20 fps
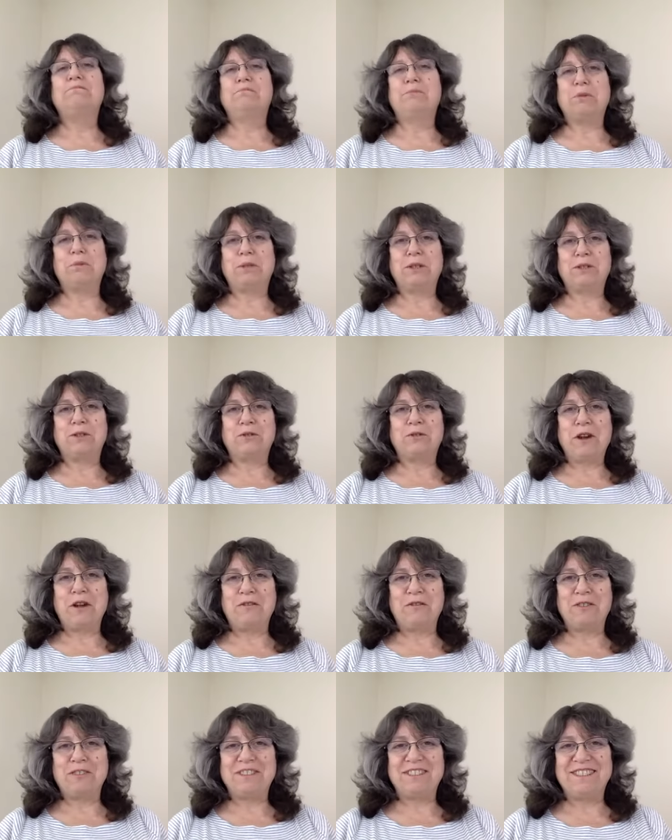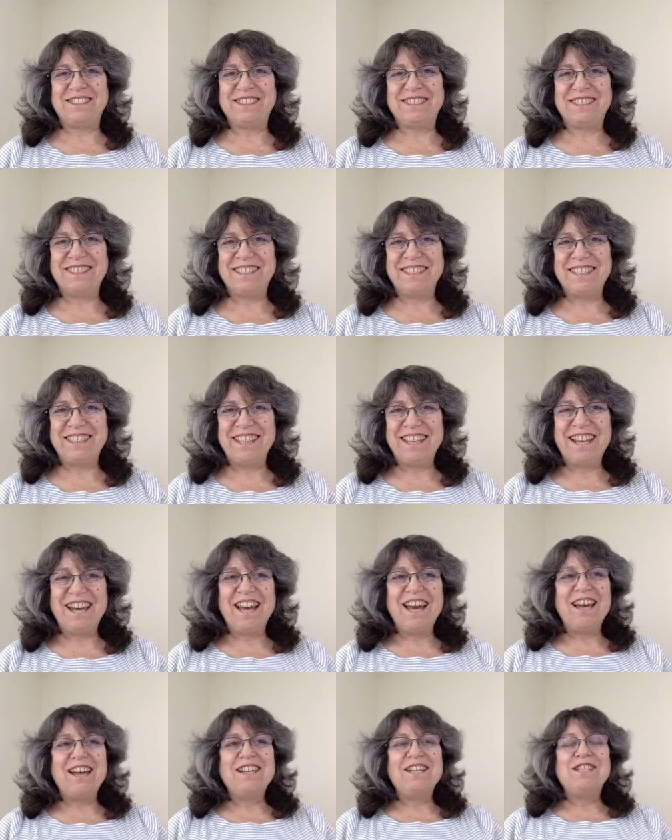Biblical reference.
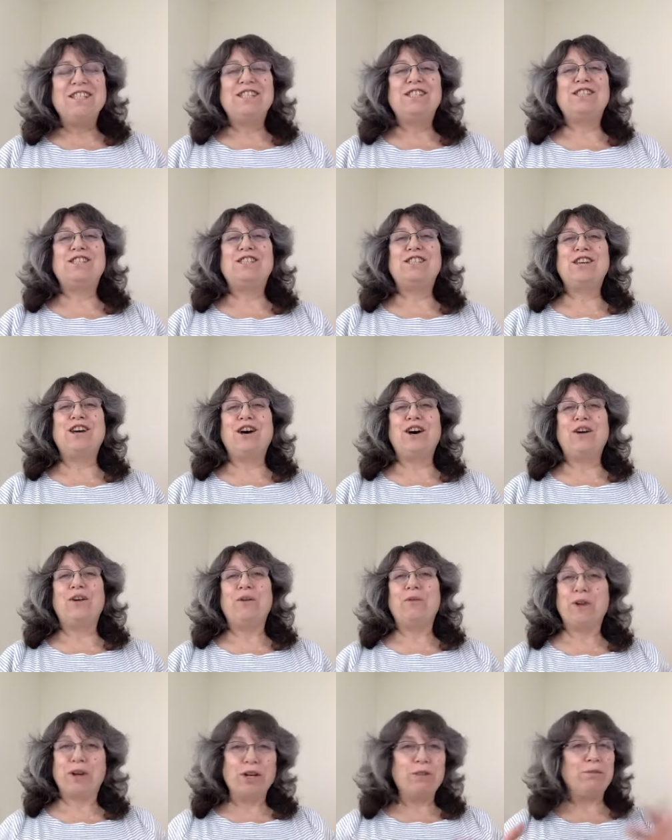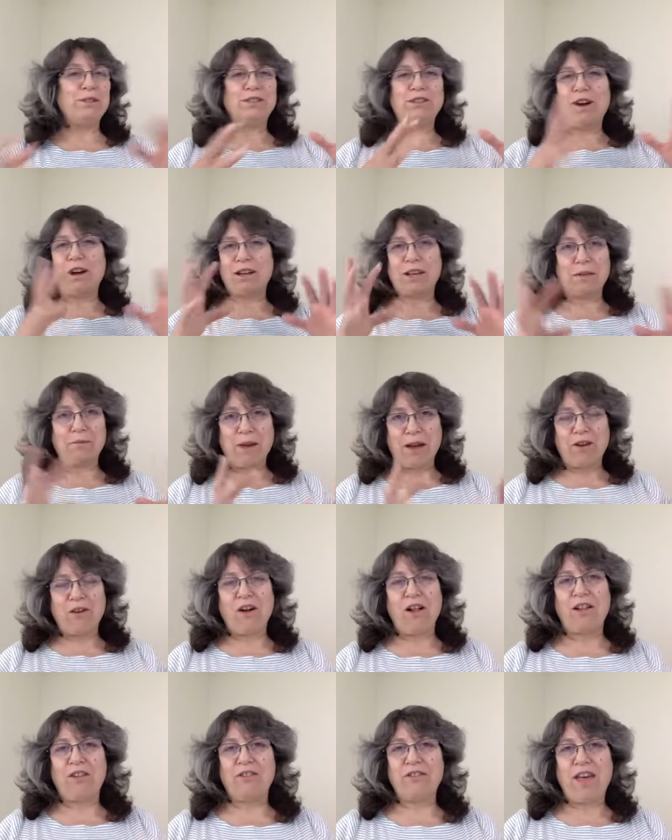So we're going to be talking about
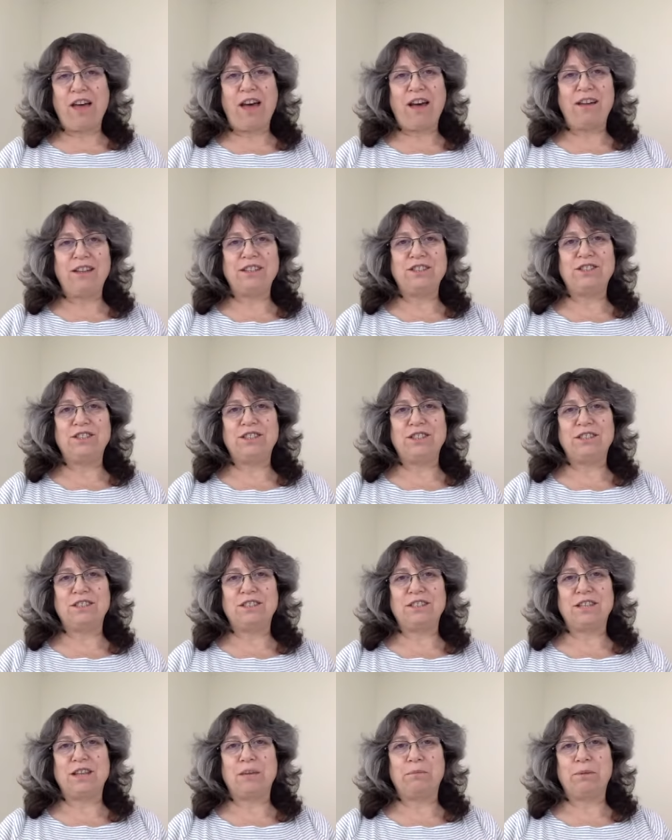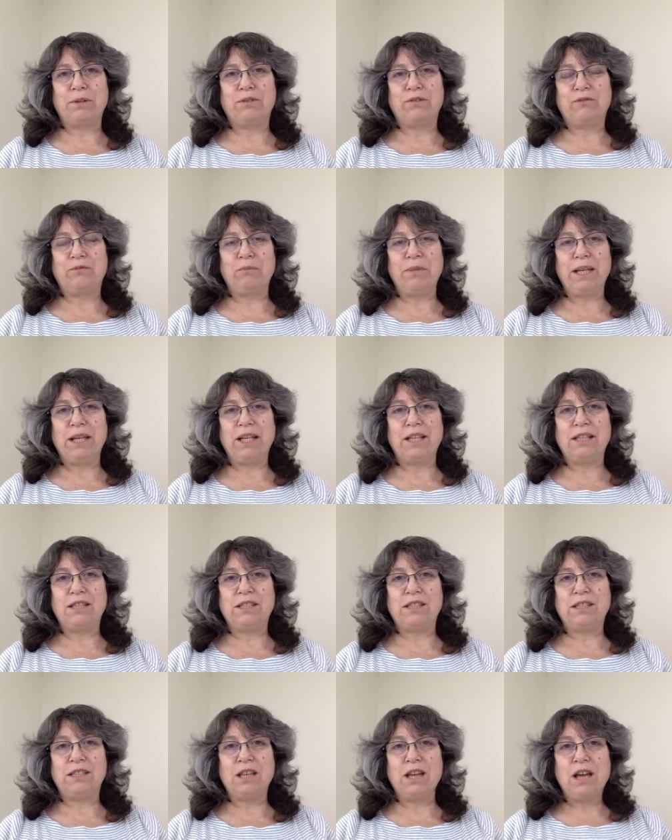all of that in just a couple of
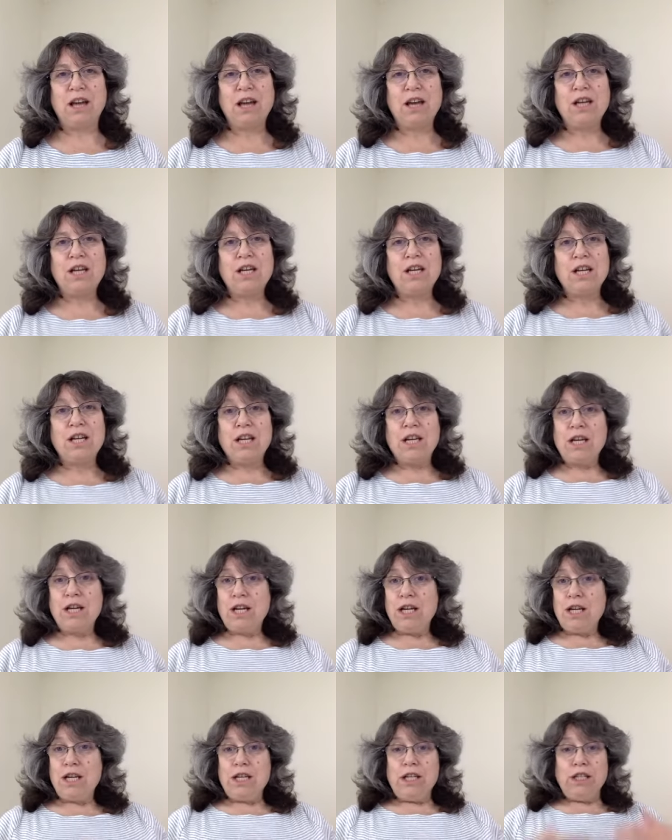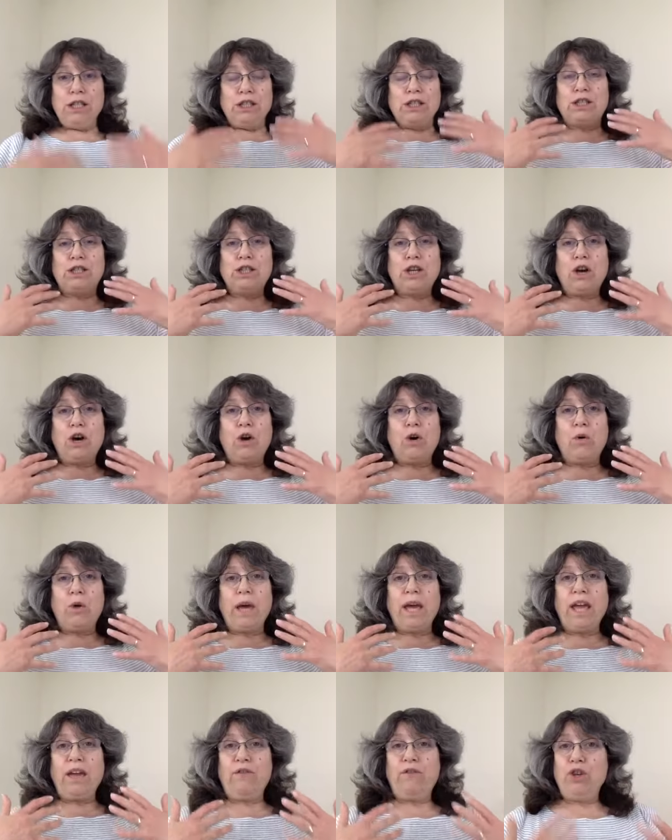minutes.
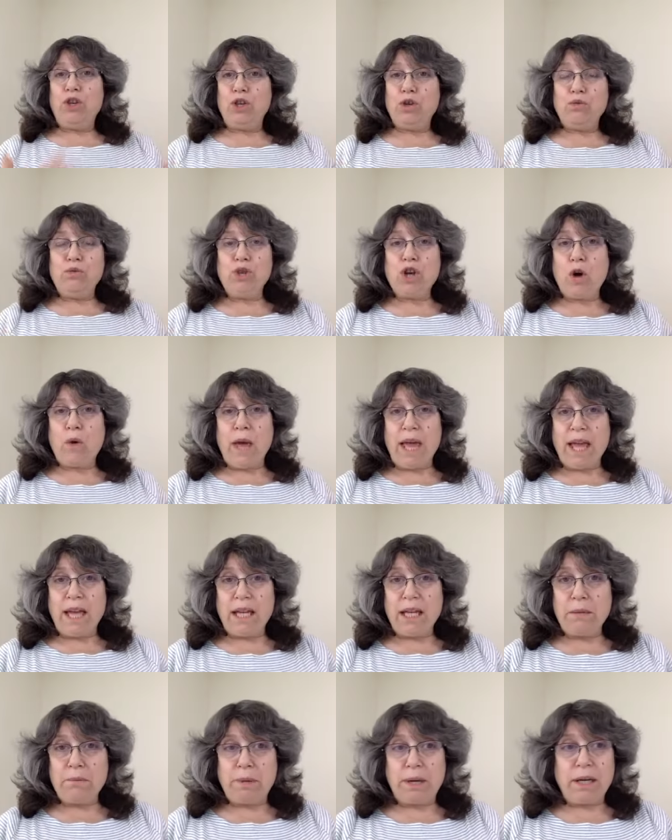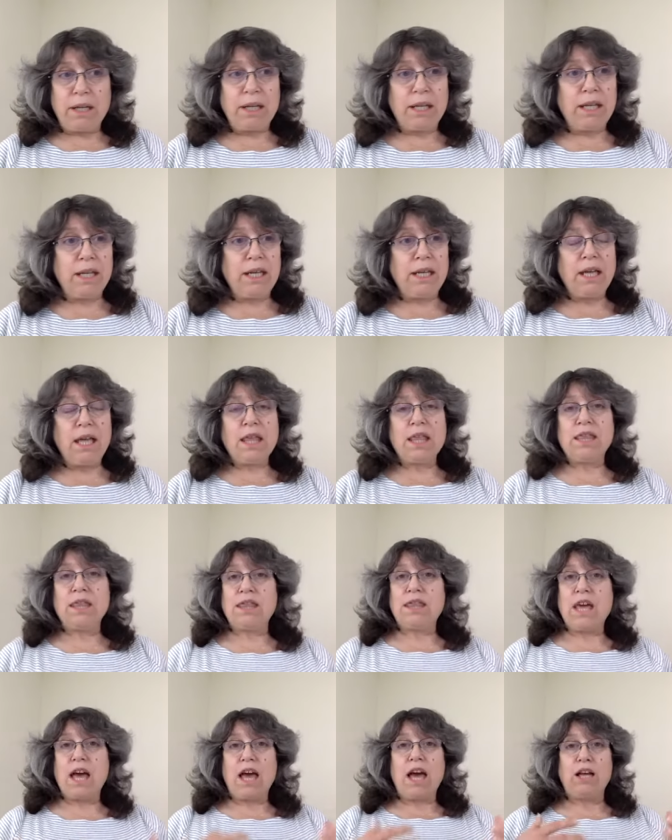So if you know anybody
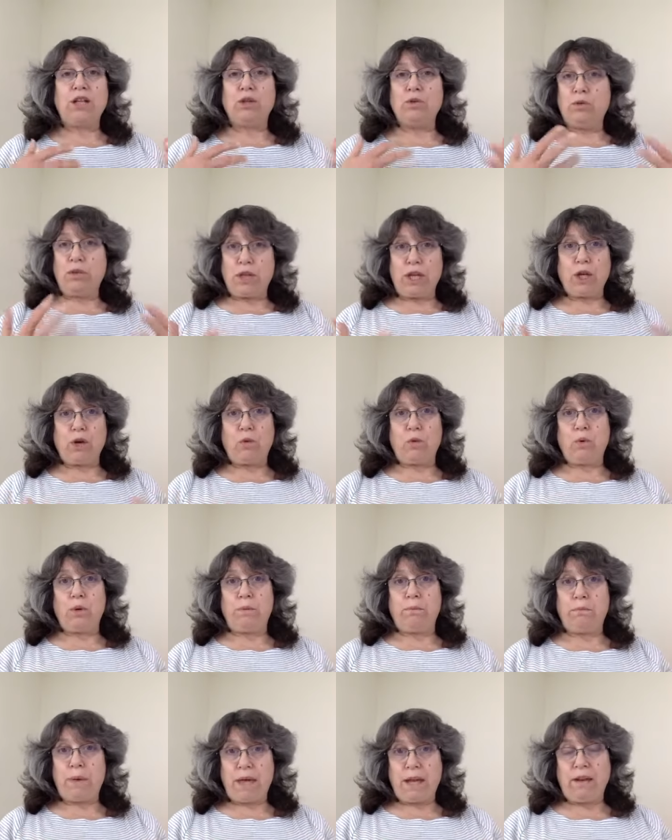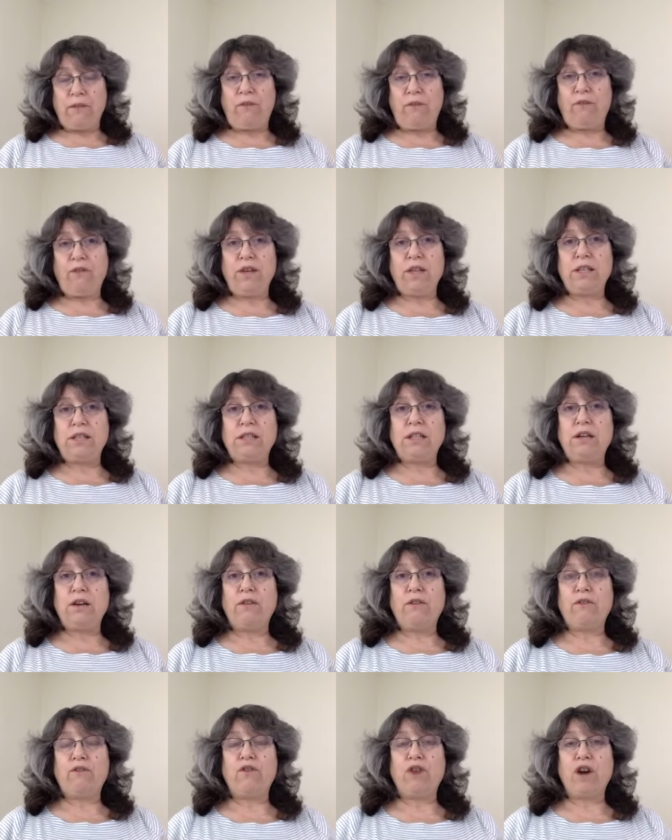that you think would benefit
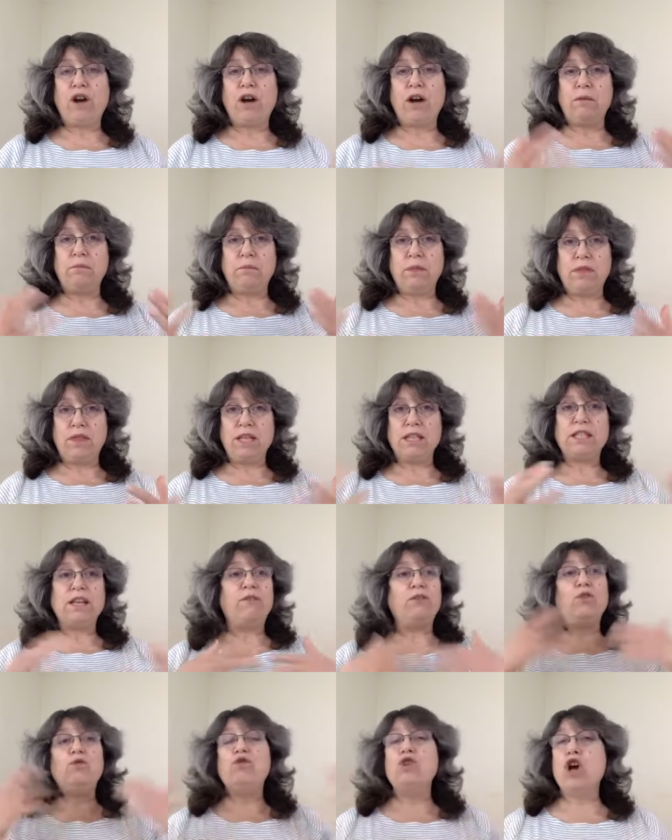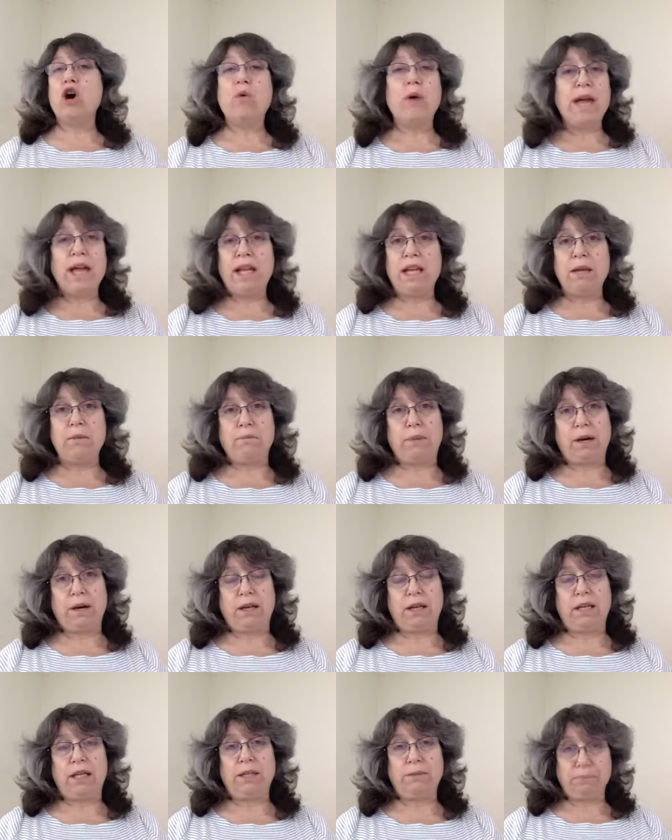from this, if you know
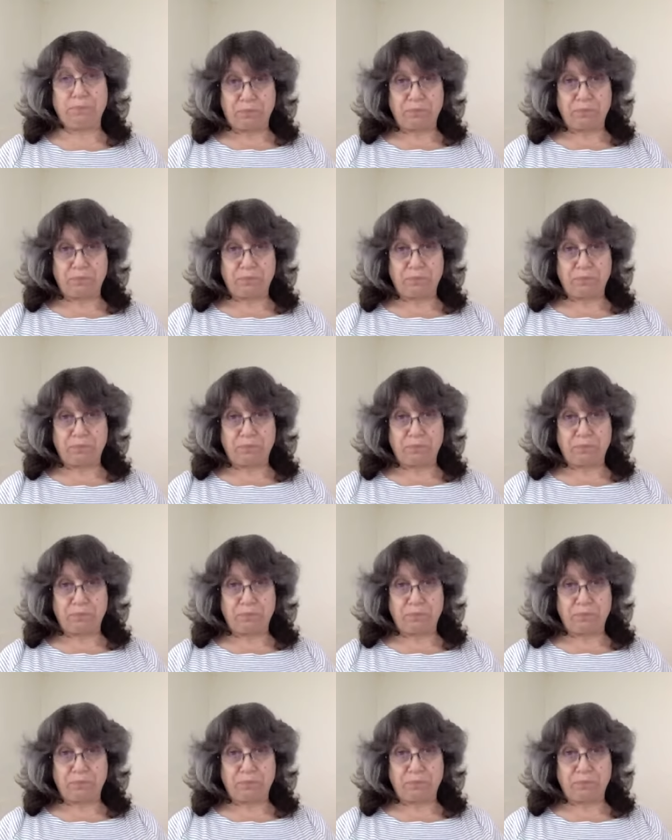anybody